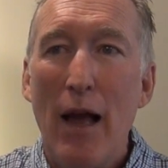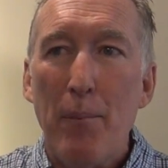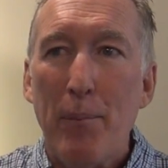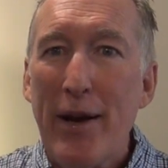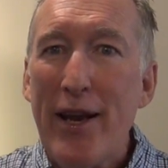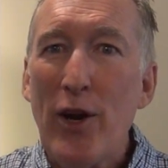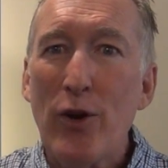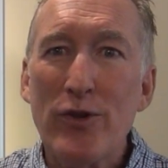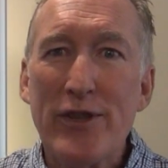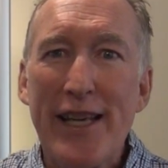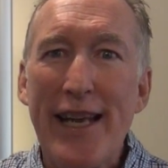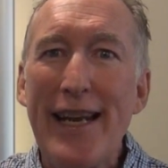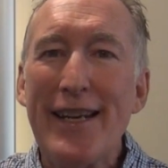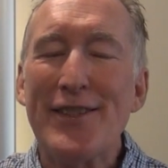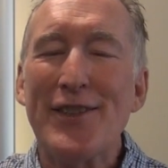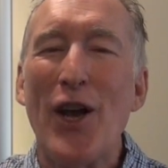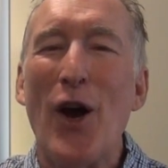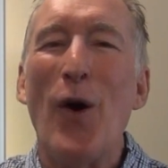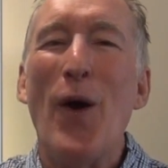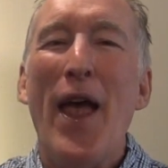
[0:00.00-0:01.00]
But here's
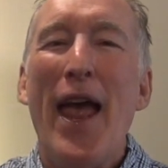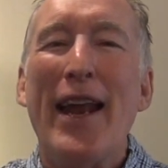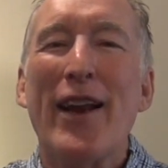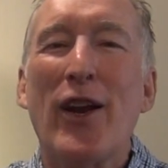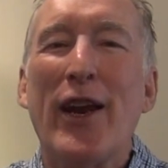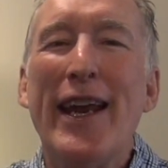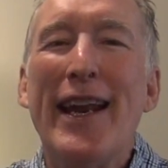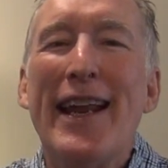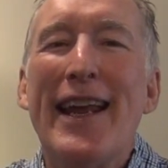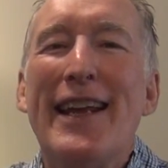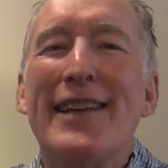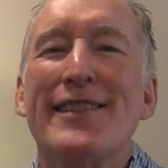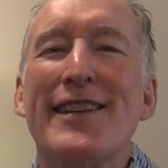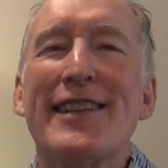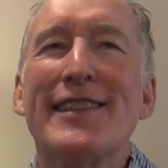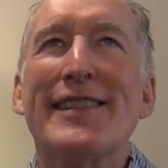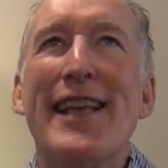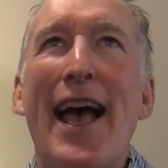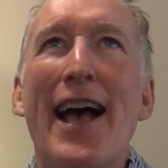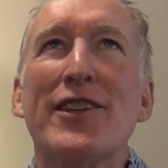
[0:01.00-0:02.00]
Esau, and again, his
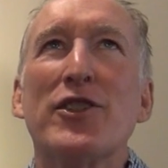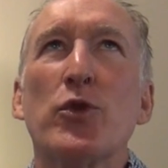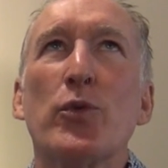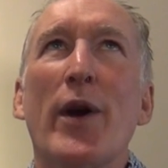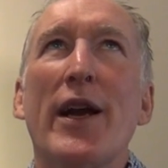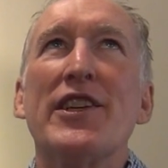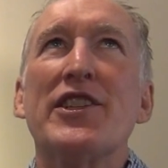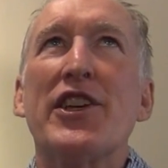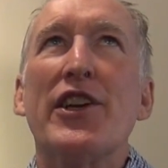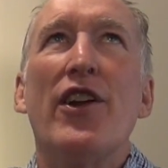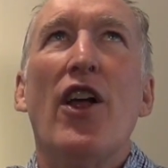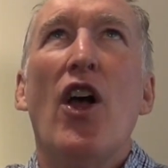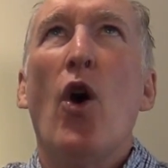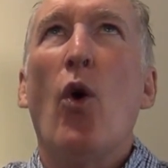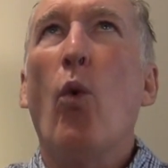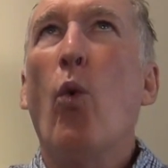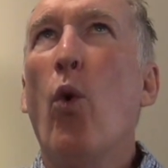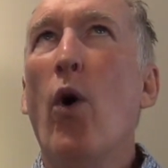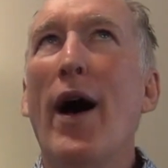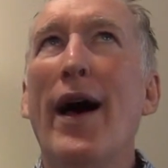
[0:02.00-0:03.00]
exaggeration.
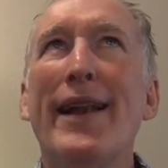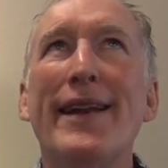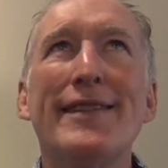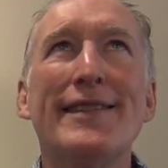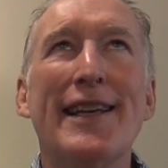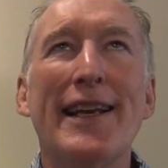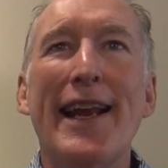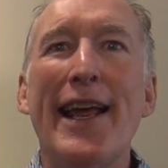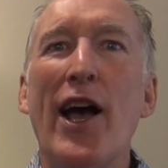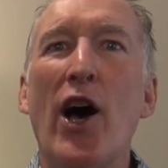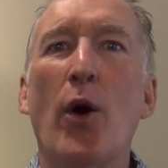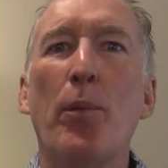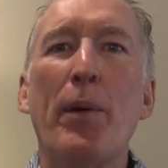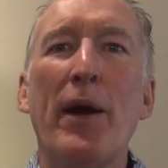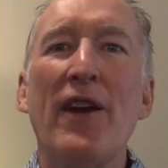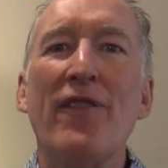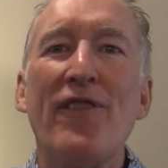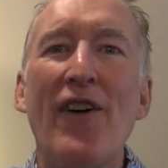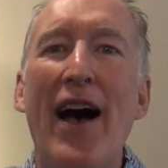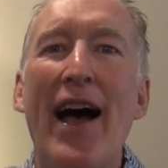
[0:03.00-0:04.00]
What does it
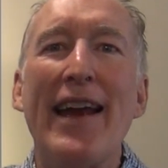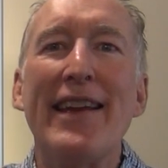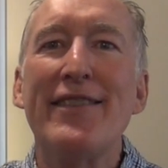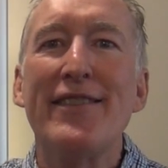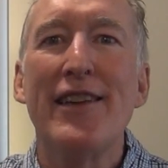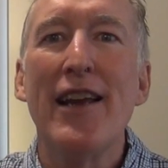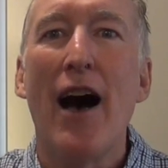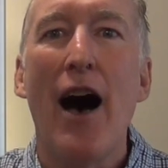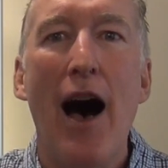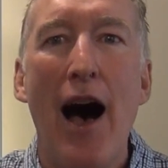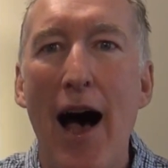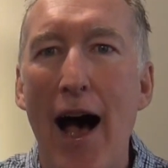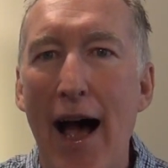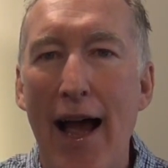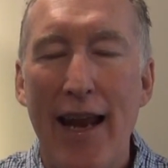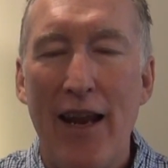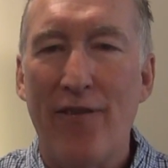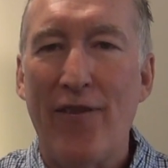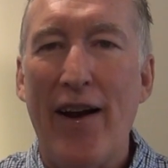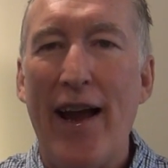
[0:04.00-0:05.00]
help if I
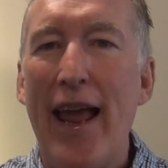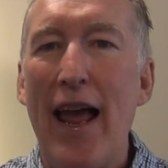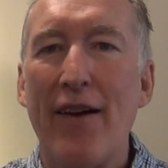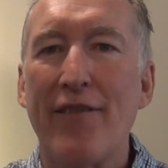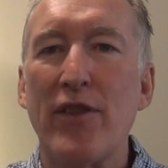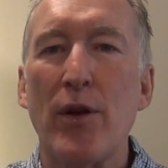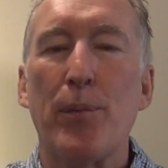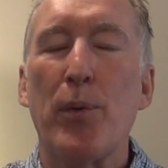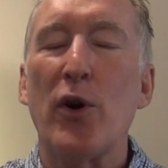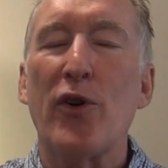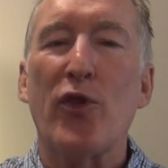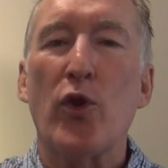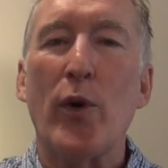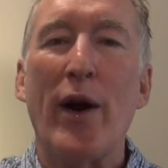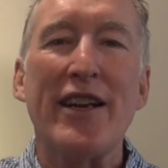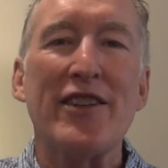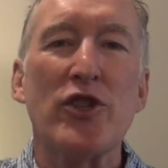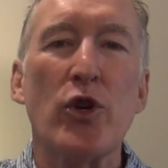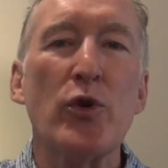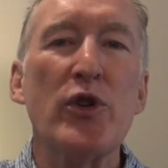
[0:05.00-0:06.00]
die, if I have the
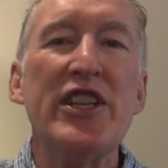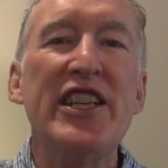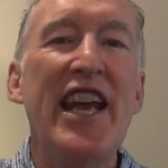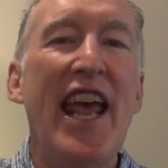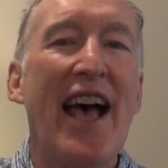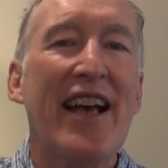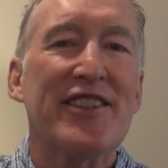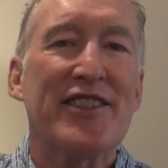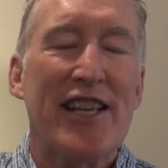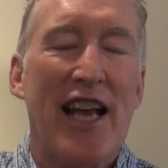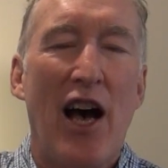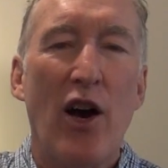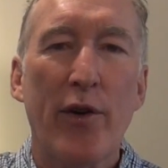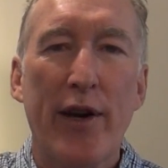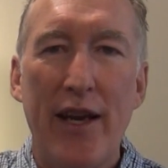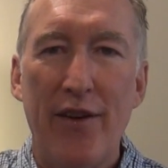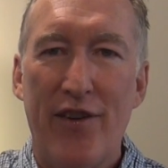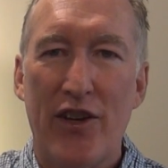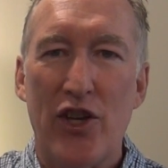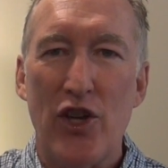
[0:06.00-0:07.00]
birthright? So, yes, I'll
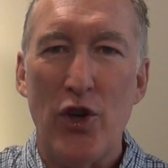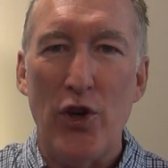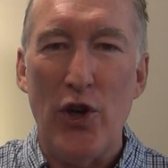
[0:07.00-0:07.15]
give it to